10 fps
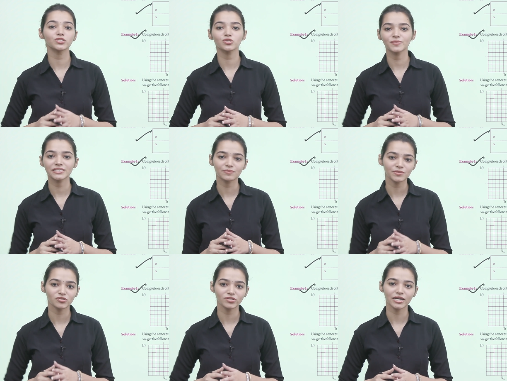to be
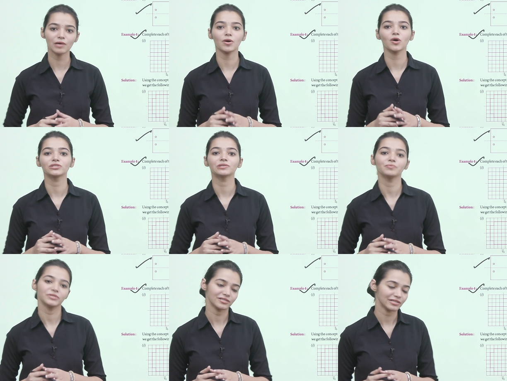symmetric about the
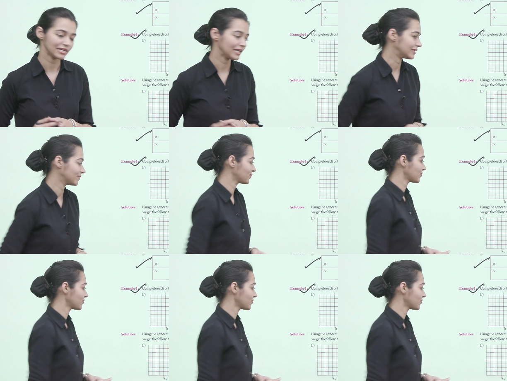mirror line.